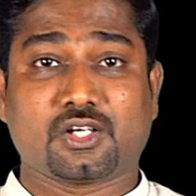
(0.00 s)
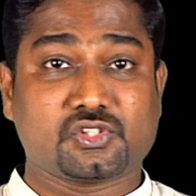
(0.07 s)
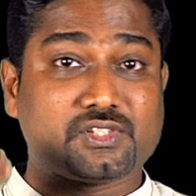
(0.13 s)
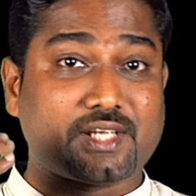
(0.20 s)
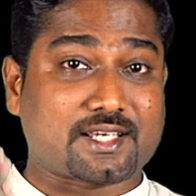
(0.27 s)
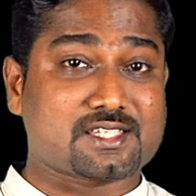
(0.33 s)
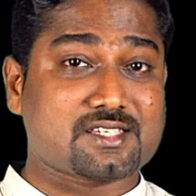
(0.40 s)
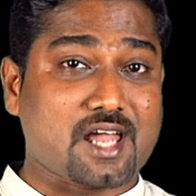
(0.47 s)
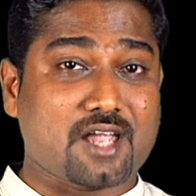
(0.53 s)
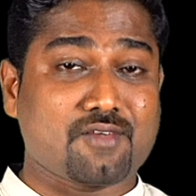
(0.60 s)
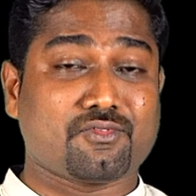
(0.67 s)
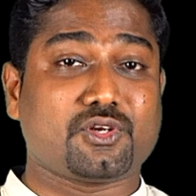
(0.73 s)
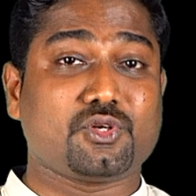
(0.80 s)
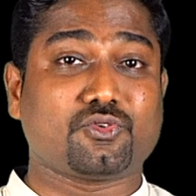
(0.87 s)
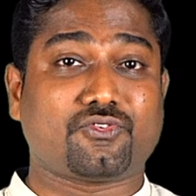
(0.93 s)
So next time
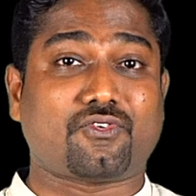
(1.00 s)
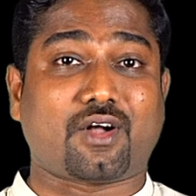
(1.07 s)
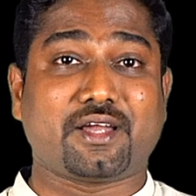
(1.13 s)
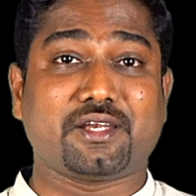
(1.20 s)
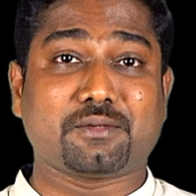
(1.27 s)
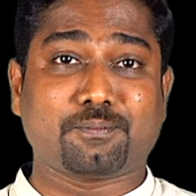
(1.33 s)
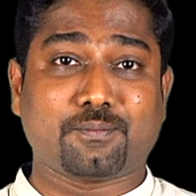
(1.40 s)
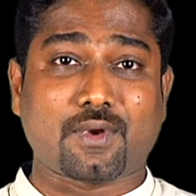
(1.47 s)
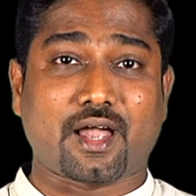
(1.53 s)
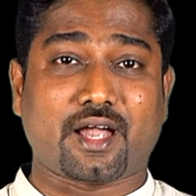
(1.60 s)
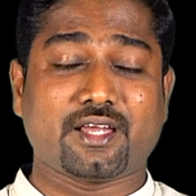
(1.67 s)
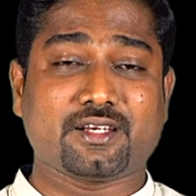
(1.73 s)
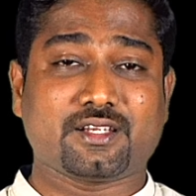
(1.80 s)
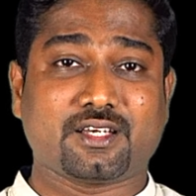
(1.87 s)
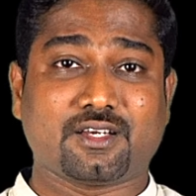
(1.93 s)
when you find a
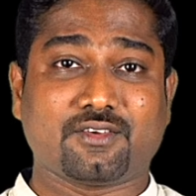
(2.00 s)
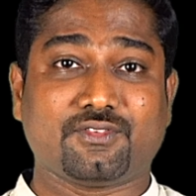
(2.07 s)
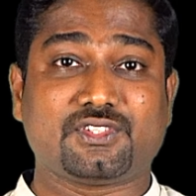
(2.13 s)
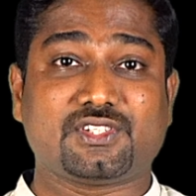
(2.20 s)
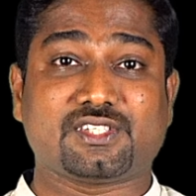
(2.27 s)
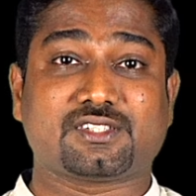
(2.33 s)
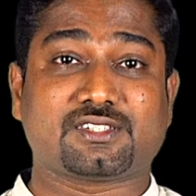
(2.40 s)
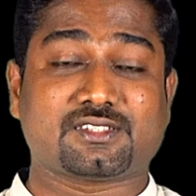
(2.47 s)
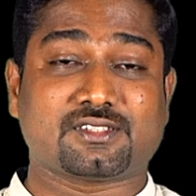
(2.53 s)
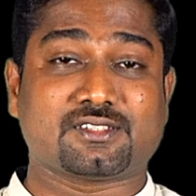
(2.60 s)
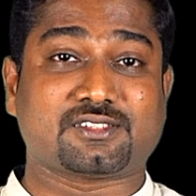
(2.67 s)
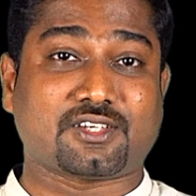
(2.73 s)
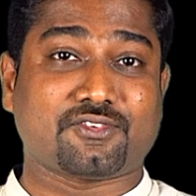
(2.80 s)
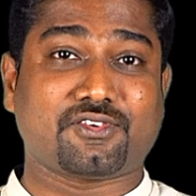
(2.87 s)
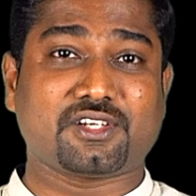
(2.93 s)
plant which is
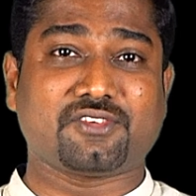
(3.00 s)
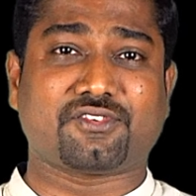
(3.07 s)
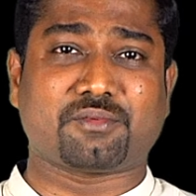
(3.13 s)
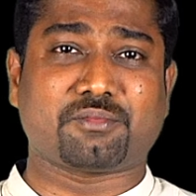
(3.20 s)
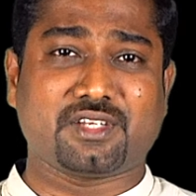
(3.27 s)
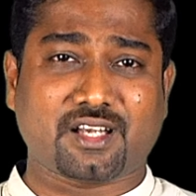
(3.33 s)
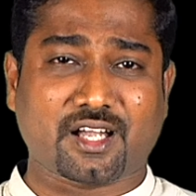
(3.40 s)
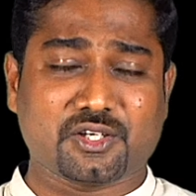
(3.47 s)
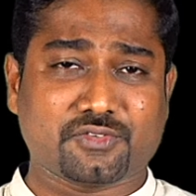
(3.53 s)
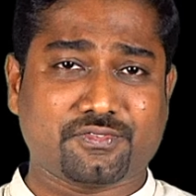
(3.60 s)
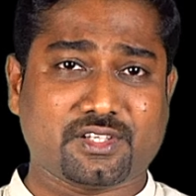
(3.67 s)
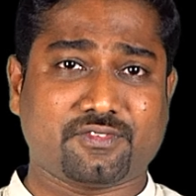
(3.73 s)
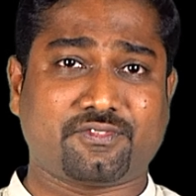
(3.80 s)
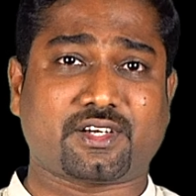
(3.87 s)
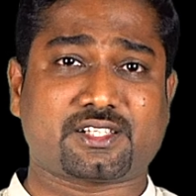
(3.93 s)
suffering from any kind of
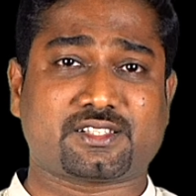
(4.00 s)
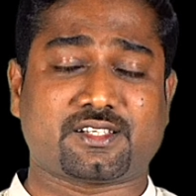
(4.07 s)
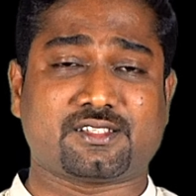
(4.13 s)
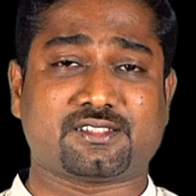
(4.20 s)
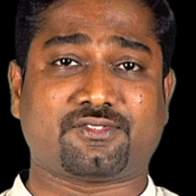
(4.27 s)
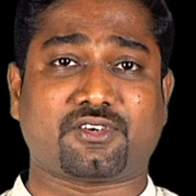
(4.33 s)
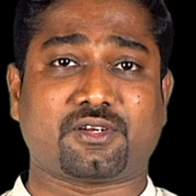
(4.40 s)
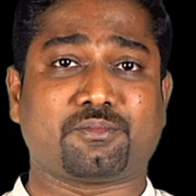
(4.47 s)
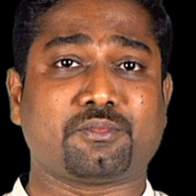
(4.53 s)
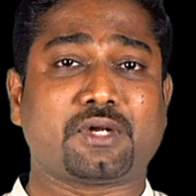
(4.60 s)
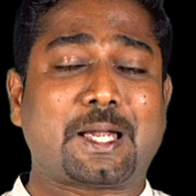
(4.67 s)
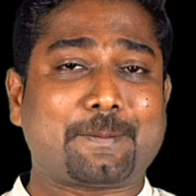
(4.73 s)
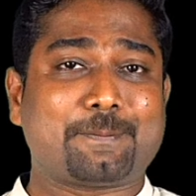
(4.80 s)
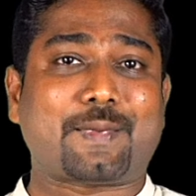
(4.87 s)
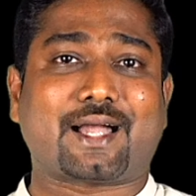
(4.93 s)
infections from
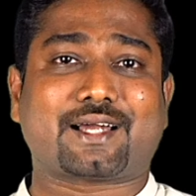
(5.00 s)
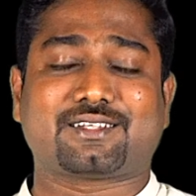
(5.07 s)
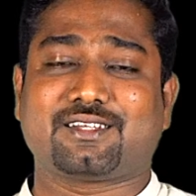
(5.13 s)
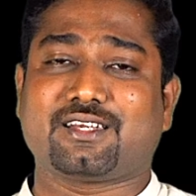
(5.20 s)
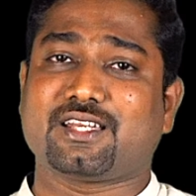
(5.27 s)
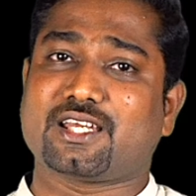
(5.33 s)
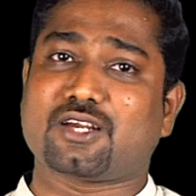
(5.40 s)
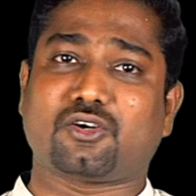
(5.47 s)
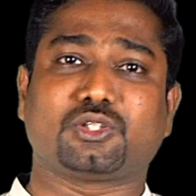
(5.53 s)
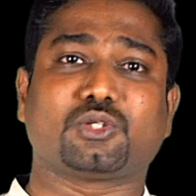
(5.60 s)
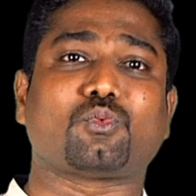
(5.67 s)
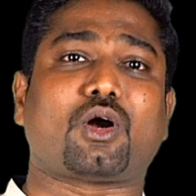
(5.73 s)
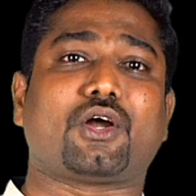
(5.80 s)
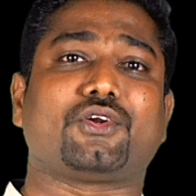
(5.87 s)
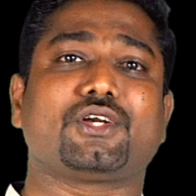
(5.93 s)
bacteria or the
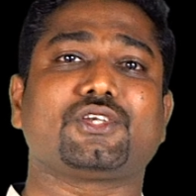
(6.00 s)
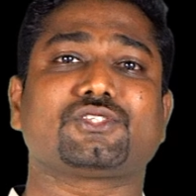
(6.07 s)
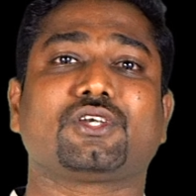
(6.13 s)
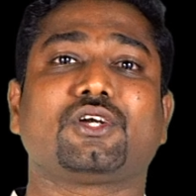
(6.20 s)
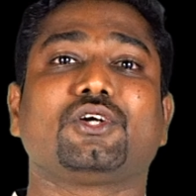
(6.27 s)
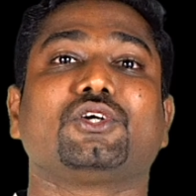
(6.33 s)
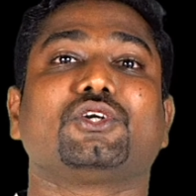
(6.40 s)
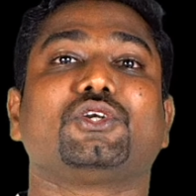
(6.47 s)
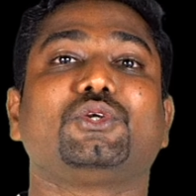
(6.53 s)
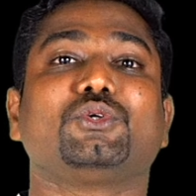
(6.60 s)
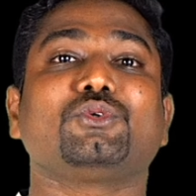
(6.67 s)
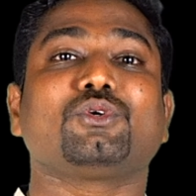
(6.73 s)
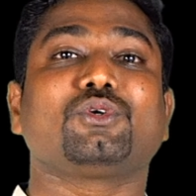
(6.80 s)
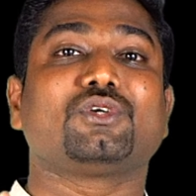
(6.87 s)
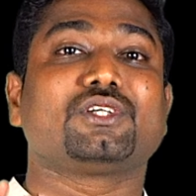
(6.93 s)
virus,
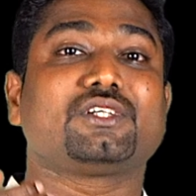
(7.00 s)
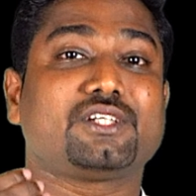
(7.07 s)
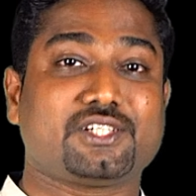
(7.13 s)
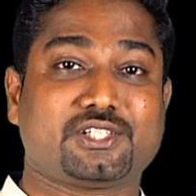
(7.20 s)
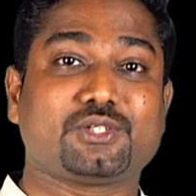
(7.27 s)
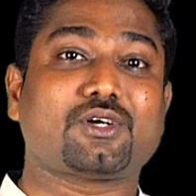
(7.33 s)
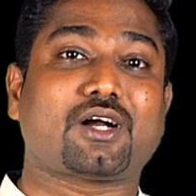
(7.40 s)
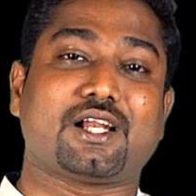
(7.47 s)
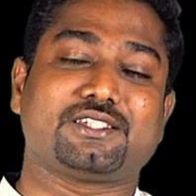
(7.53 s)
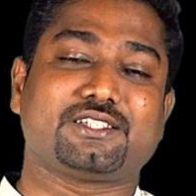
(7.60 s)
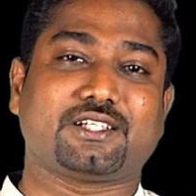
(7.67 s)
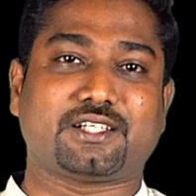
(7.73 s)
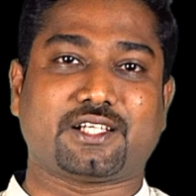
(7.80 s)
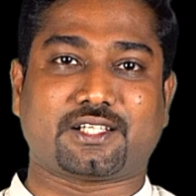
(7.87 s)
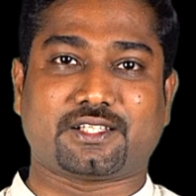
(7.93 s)
do tissue
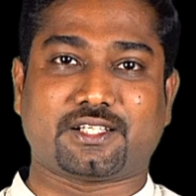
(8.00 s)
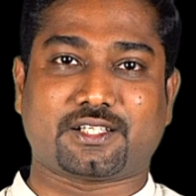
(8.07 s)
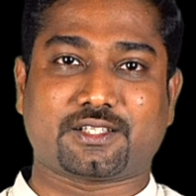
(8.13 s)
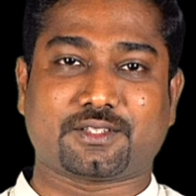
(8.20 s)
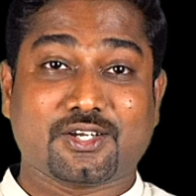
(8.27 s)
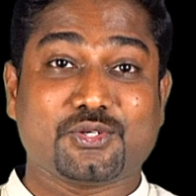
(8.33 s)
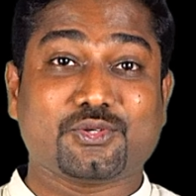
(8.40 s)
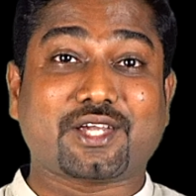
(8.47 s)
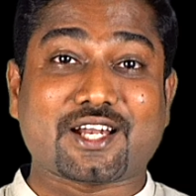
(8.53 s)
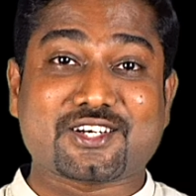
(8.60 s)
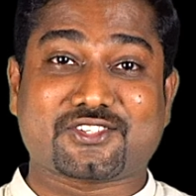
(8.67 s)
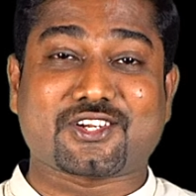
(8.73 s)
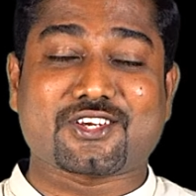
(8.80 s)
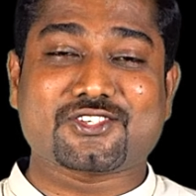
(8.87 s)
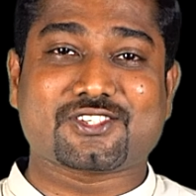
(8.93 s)
culture technique. You
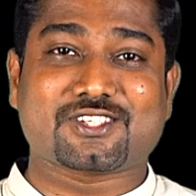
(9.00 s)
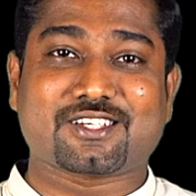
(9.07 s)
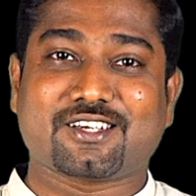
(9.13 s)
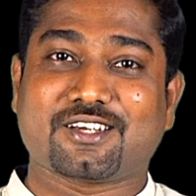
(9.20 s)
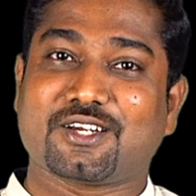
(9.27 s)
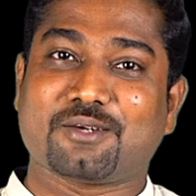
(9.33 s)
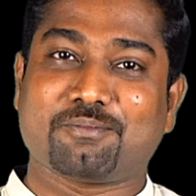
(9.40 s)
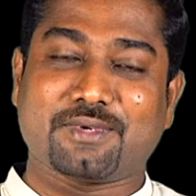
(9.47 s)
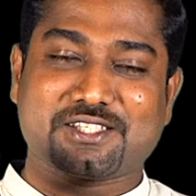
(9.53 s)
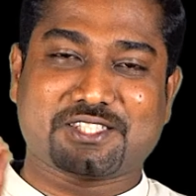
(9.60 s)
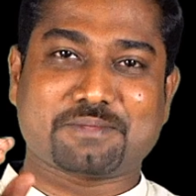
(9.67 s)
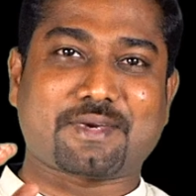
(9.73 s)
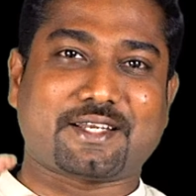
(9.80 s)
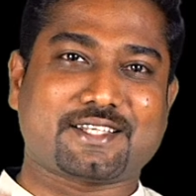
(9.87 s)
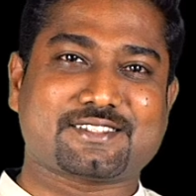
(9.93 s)
can trust
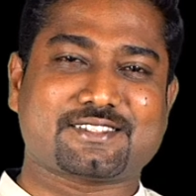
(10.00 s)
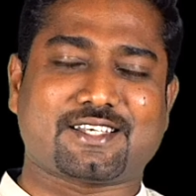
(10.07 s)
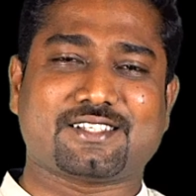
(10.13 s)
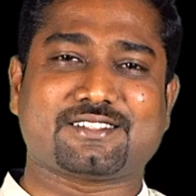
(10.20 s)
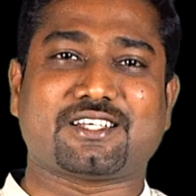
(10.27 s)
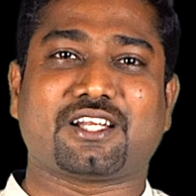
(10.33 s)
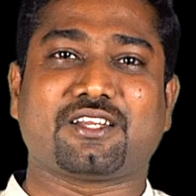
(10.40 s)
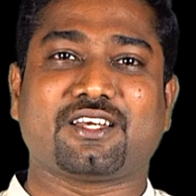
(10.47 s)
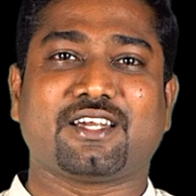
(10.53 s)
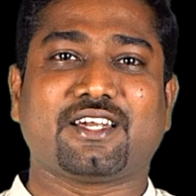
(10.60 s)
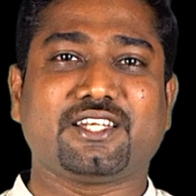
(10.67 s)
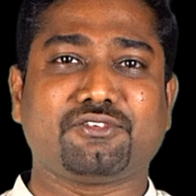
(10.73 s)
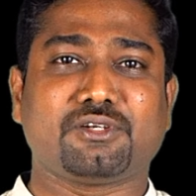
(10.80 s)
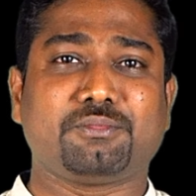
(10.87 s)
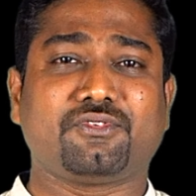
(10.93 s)
meristematic cells that
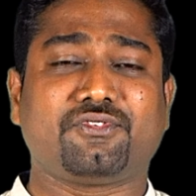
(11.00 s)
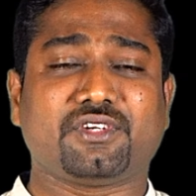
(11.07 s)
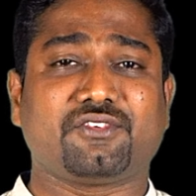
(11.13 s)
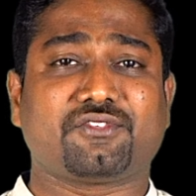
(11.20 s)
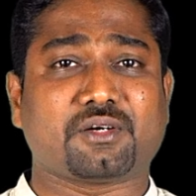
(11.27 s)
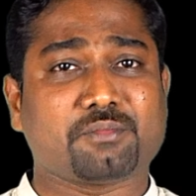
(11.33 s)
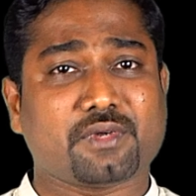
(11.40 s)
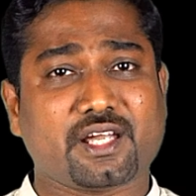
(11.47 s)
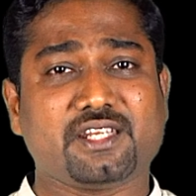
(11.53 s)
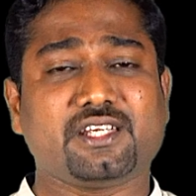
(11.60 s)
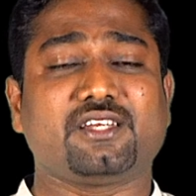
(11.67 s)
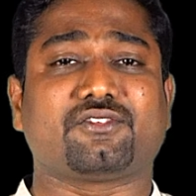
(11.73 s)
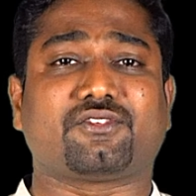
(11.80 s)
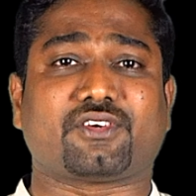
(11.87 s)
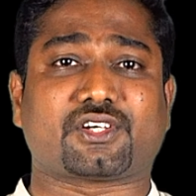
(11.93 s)
it will be free from any
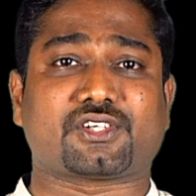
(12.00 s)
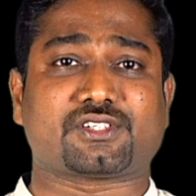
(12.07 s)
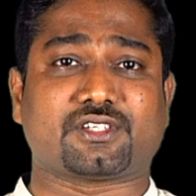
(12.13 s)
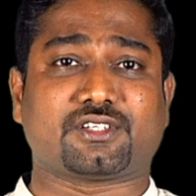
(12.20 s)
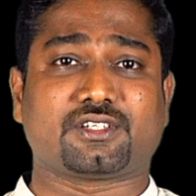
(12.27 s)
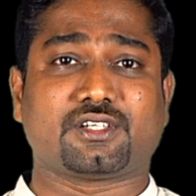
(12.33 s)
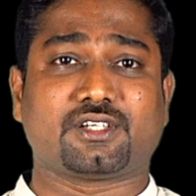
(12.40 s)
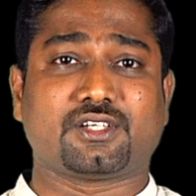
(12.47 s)
infection.